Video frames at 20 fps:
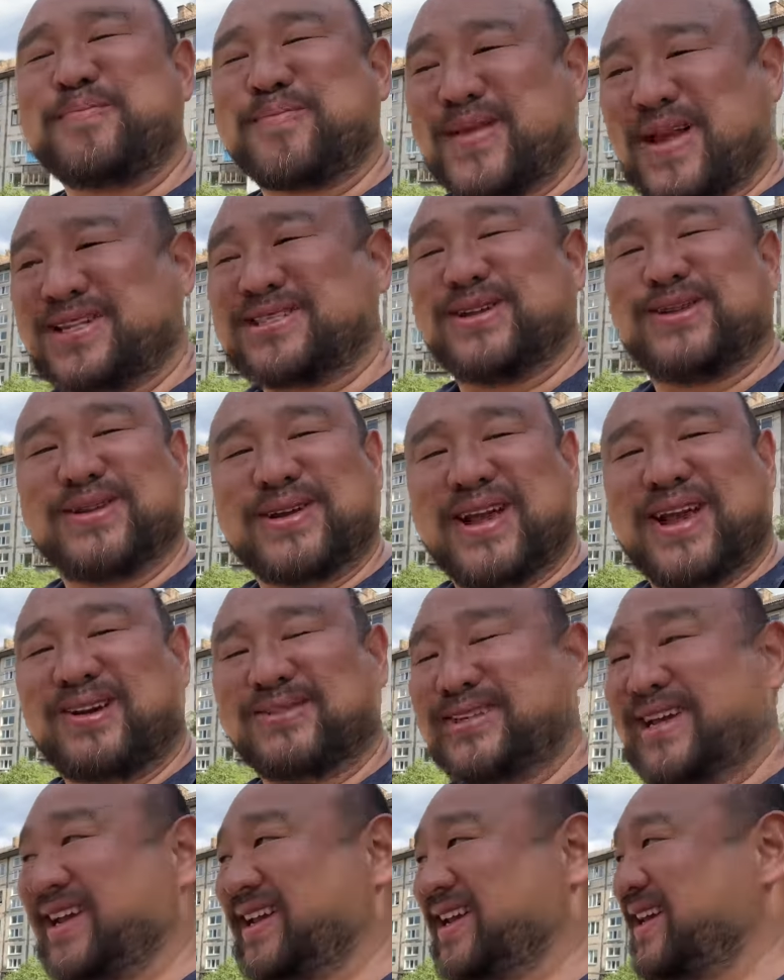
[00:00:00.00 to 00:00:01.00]
I said, okay, I'll
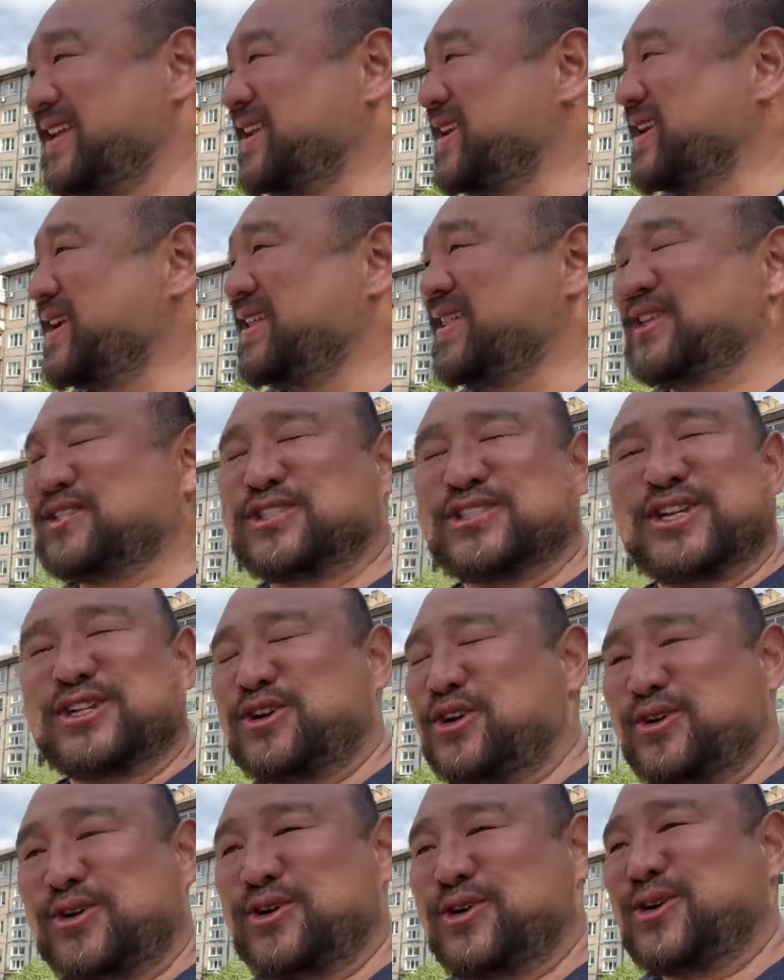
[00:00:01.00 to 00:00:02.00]
take it. And she said,
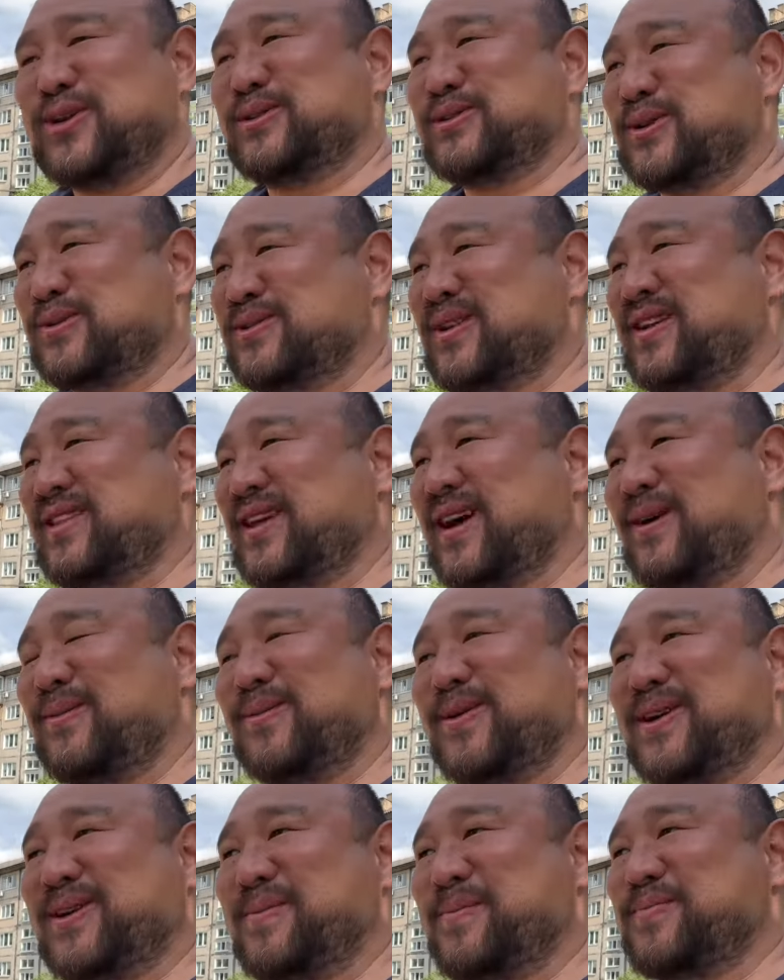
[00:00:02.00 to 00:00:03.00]
no, no, no, don't take that
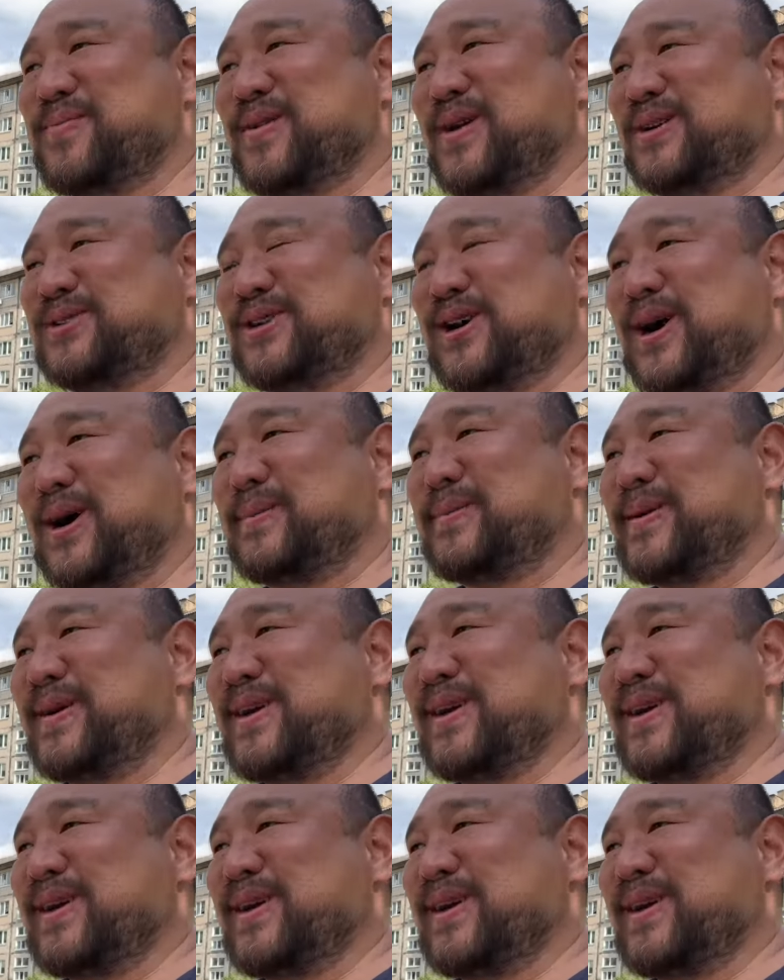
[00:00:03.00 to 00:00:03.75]
one on top.